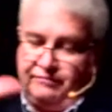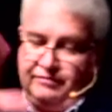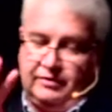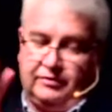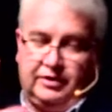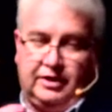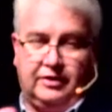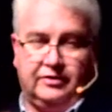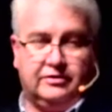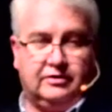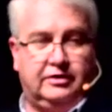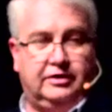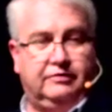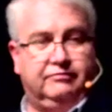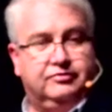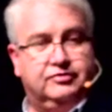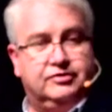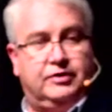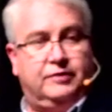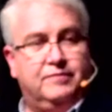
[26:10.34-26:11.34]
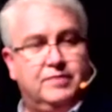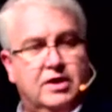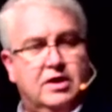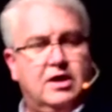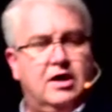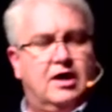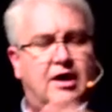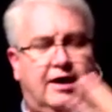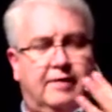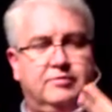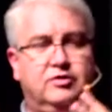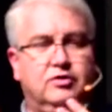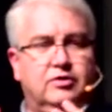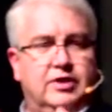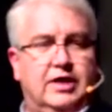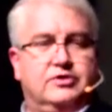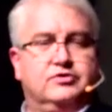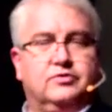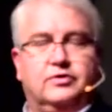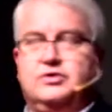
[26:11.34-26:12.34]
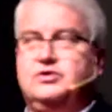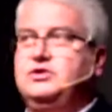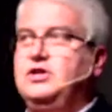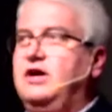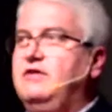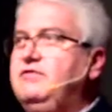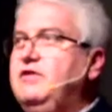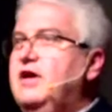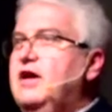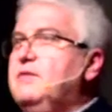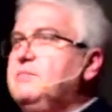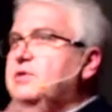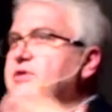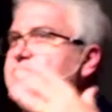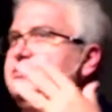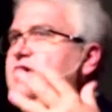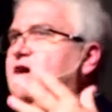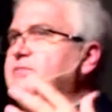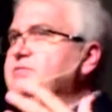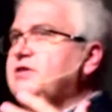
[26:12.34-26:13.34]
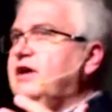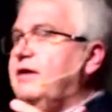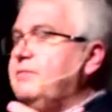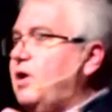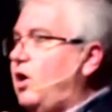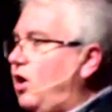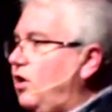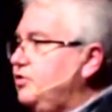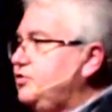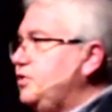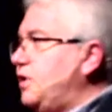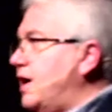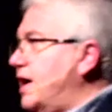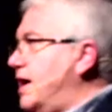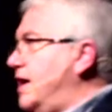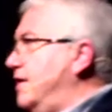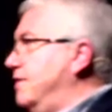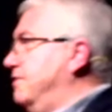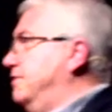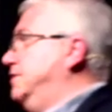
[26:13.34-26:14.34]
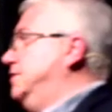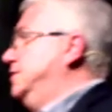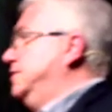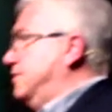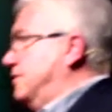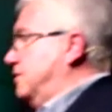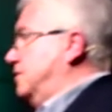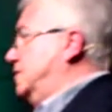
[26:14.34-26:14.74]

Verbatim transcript: that fell down the cliff. So I'm doing that sort of stuff. But at the same time, I also had the,